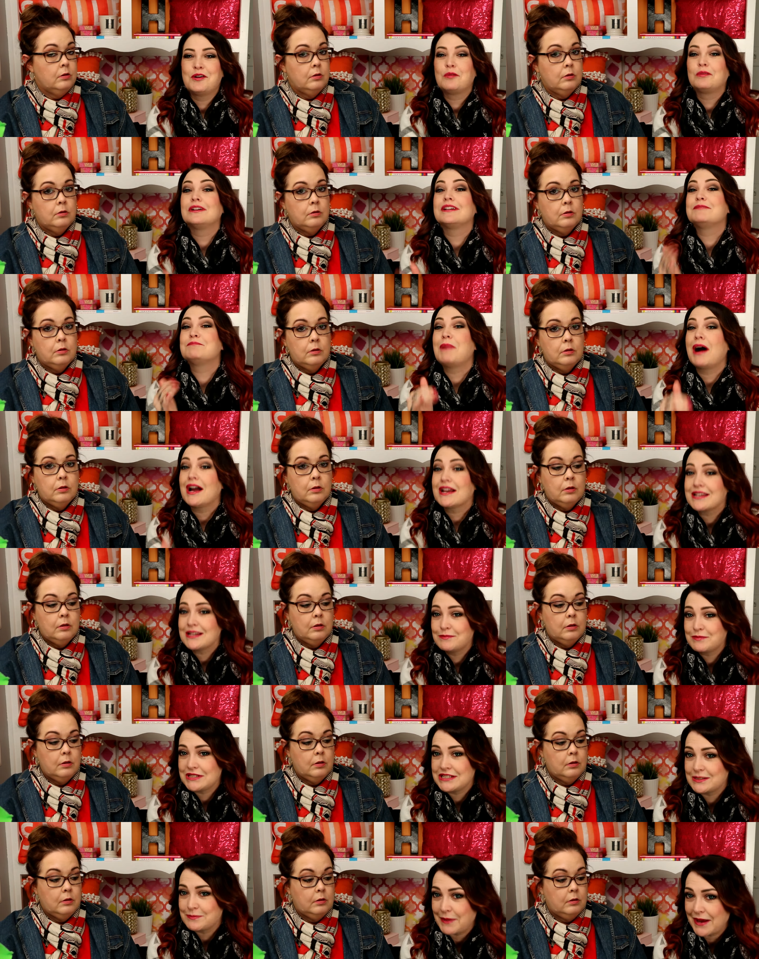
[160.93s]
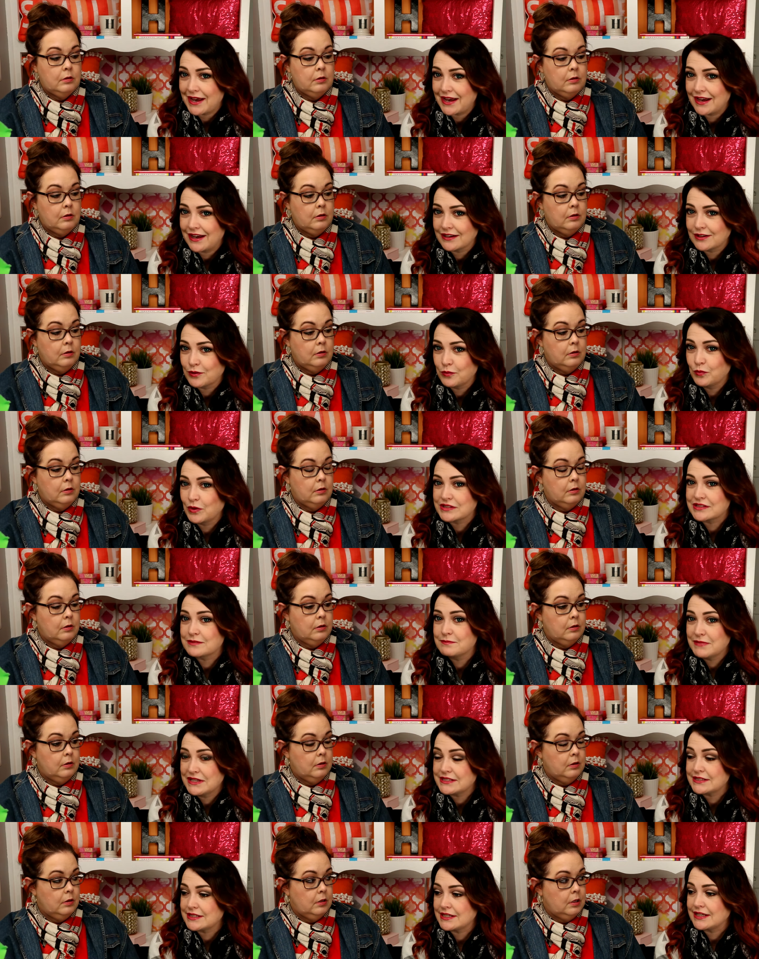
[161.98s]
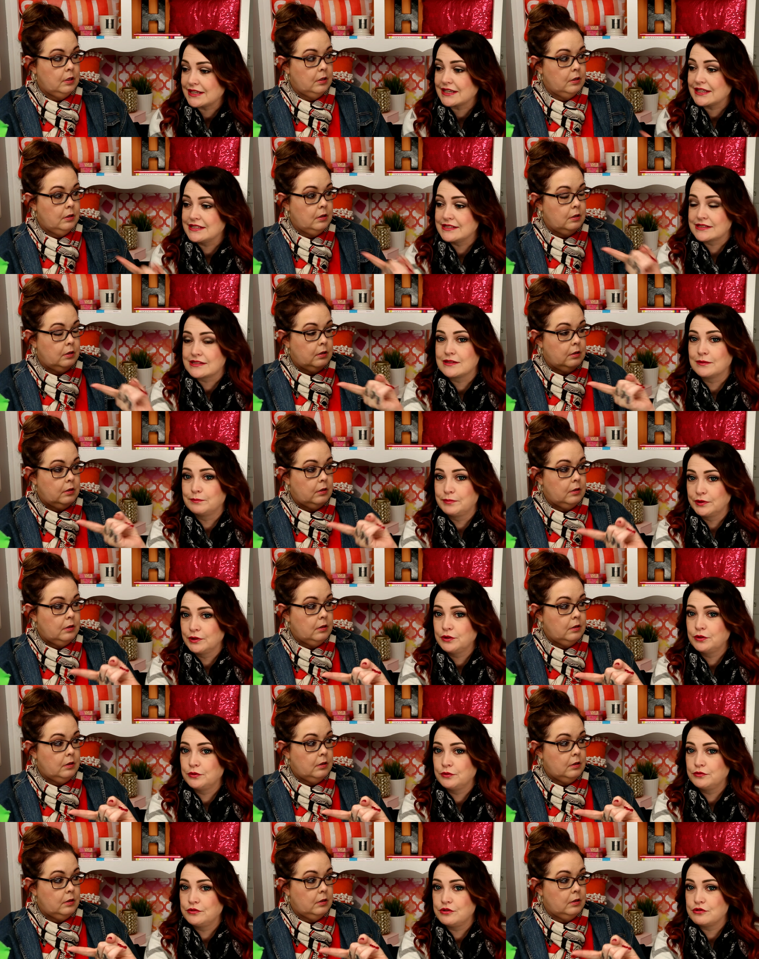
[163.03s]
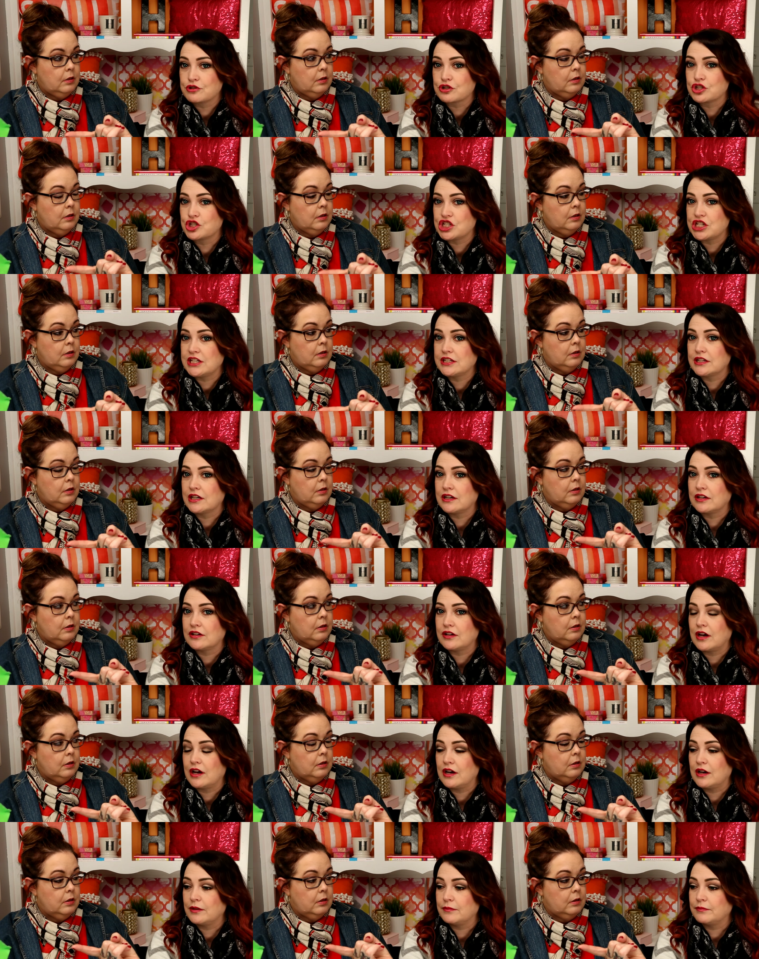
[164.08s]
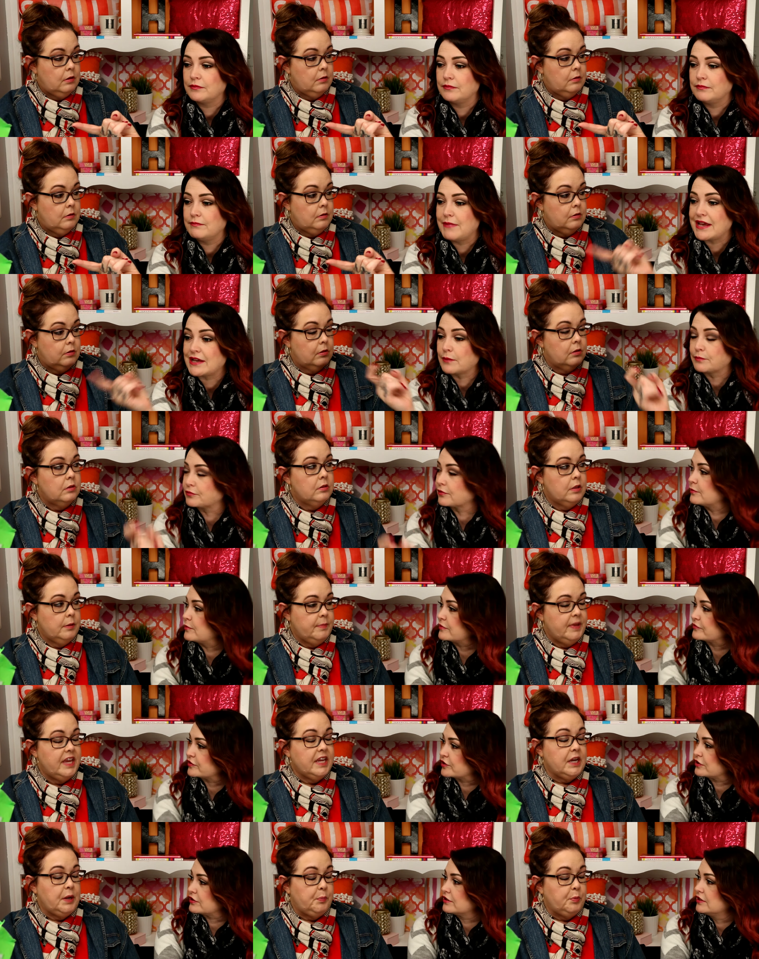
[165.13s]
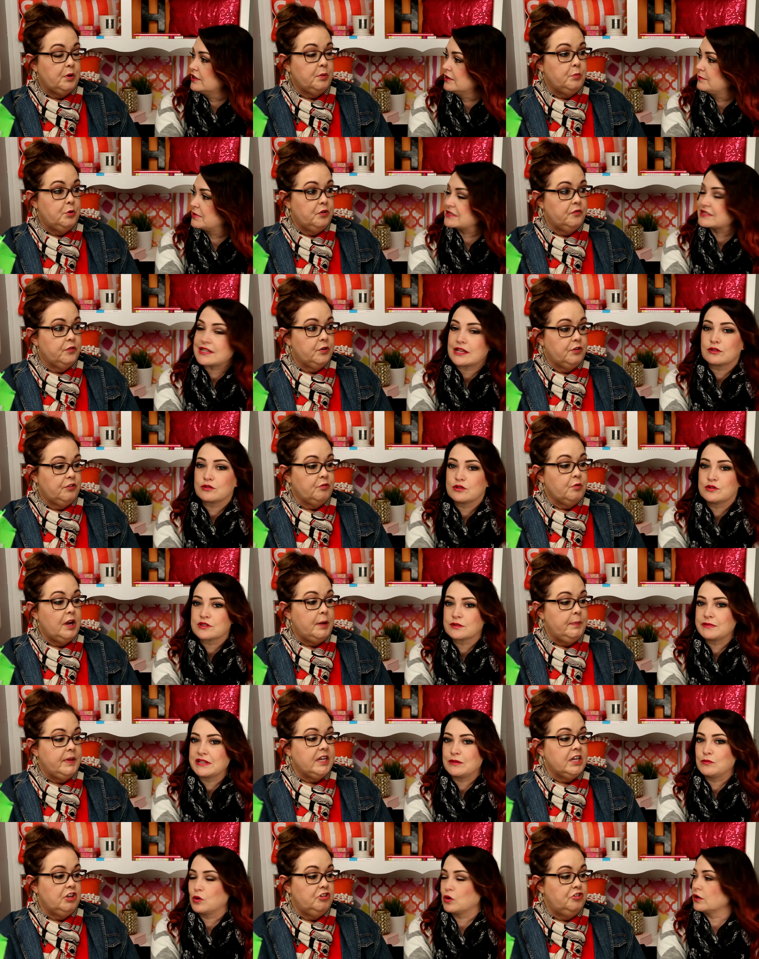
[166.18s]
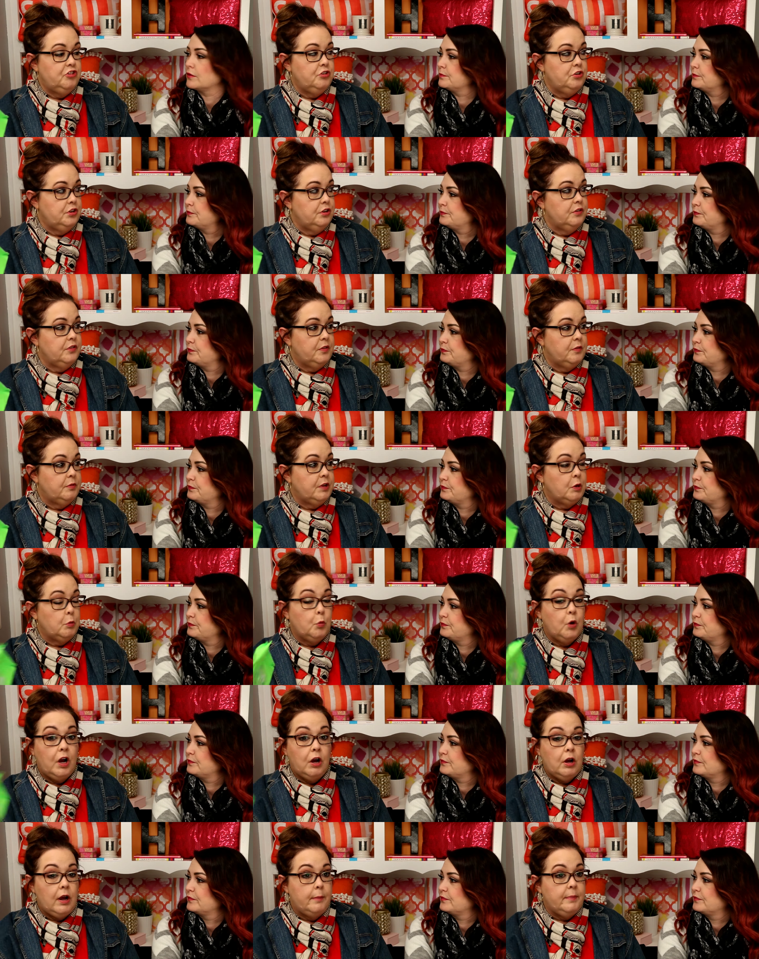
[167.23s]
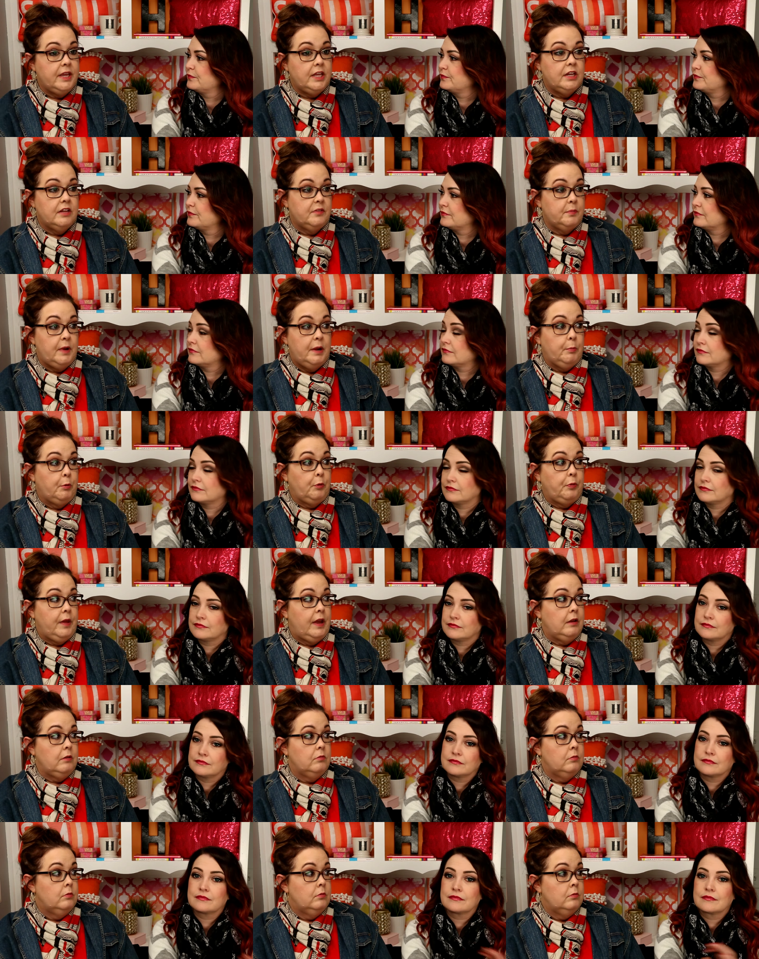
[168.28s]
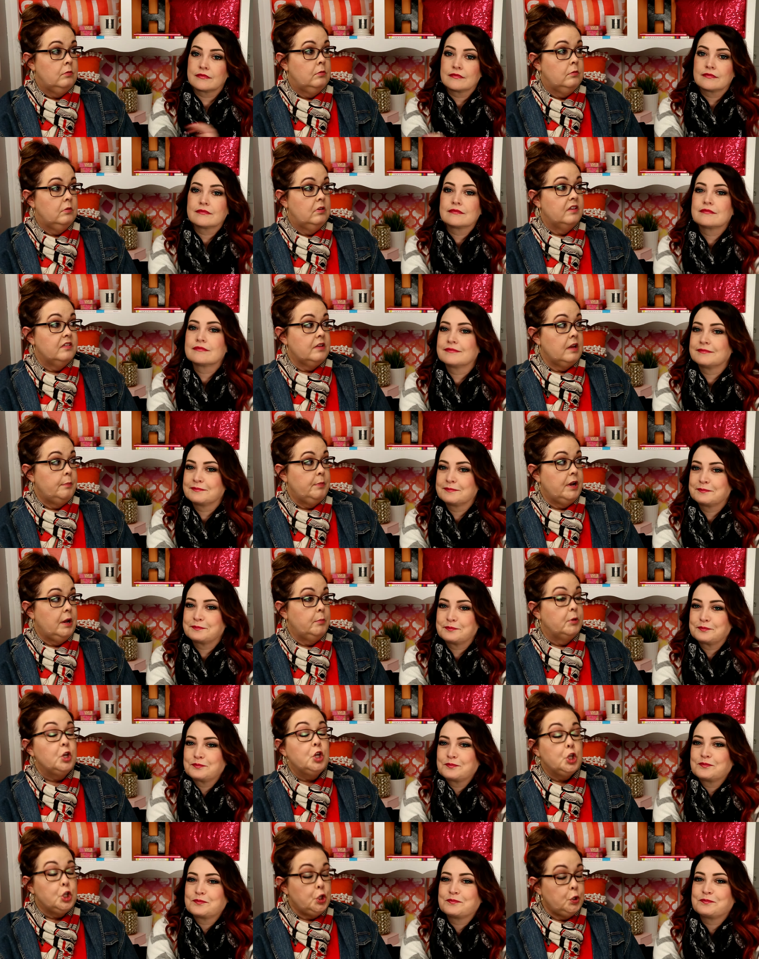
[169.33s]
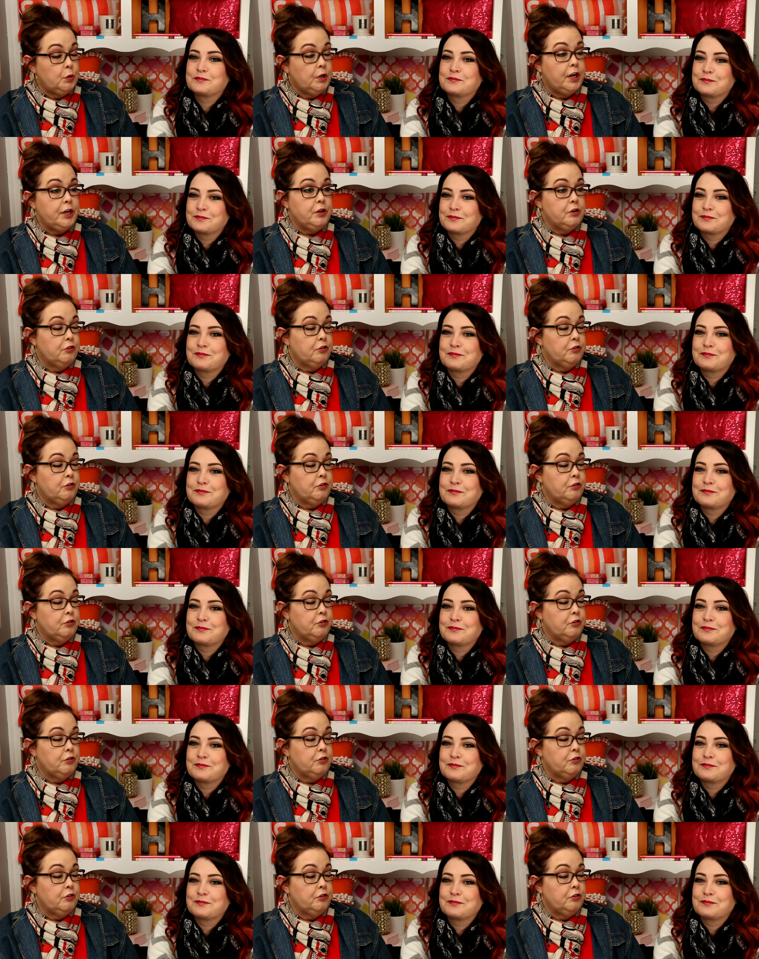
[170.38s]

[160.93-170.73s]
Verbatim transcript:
Speaker 1: Well, in my empties bag, what's missing is the blue Neutrogena
Speaker 2: um, makeup remover. The makeup remover. Because That's right, Because you use it. Well, I mean, it's my birthday is coming up. You got